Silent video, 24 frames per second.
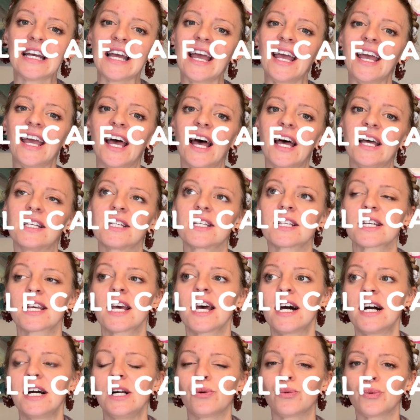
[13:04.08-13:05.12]
And
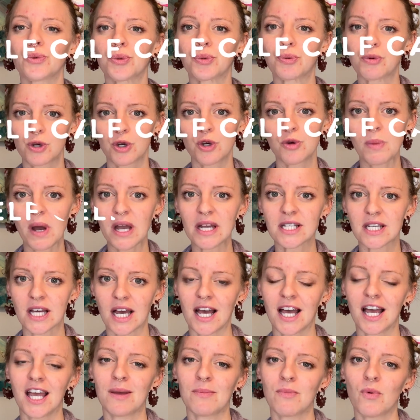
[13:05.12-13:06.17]
through my
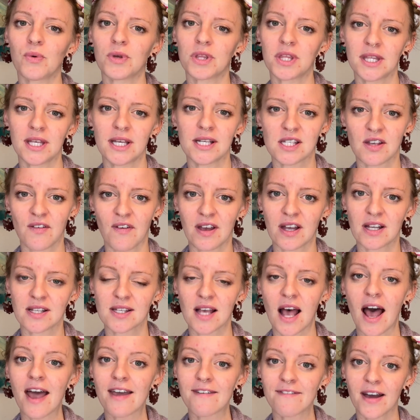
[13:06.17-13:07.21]
time with these events,
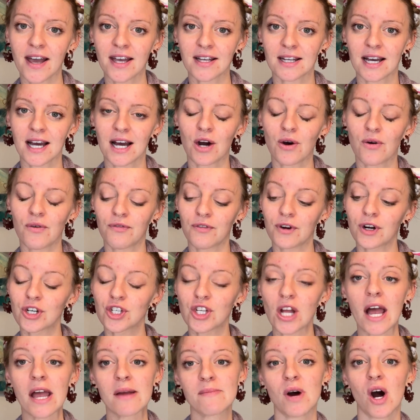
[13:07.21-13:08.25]
I find out, first,
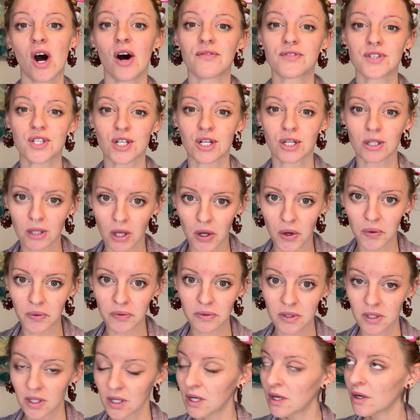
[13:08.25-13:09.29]
I'm often
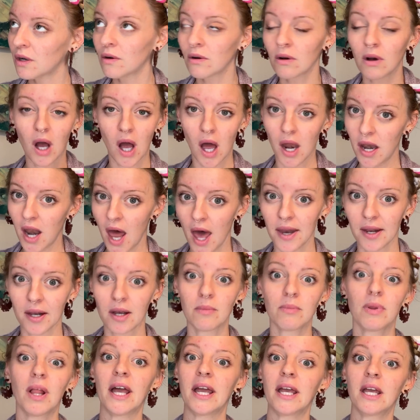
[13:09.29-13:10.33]
alone. Not a
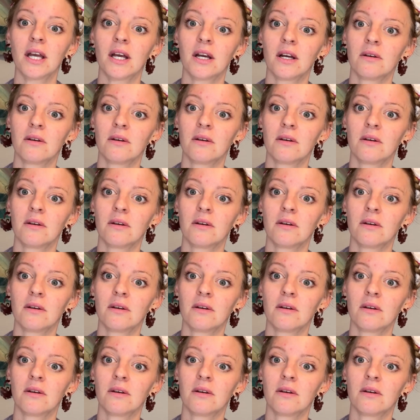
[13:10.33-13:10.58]
complaint.